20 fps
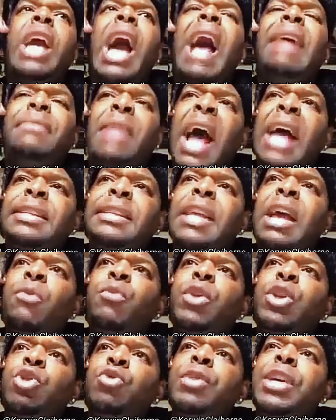I say
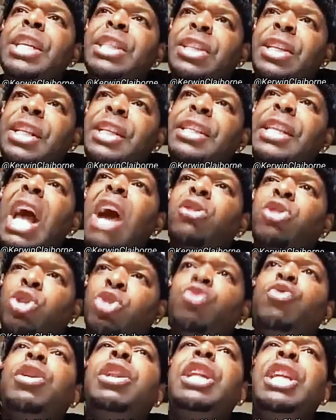when you get to this
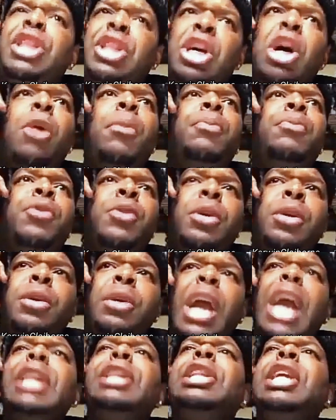house, you clean up.
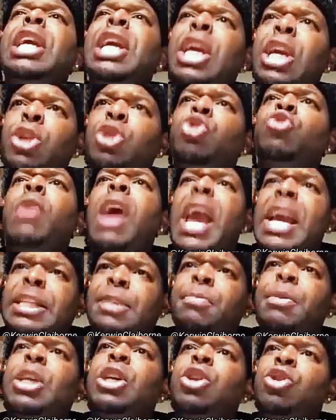And then you
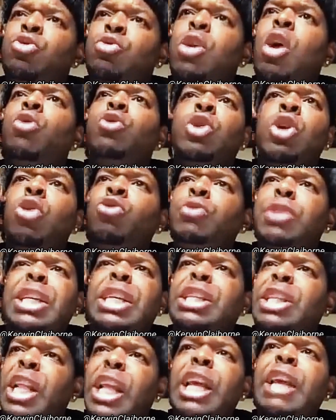ask me, can you go? You don't
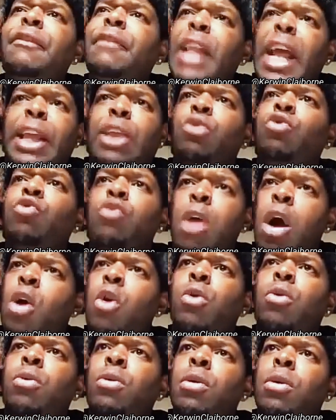just leave like you
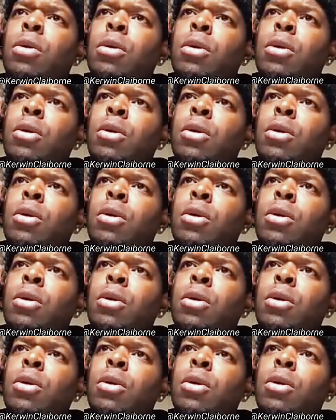grown.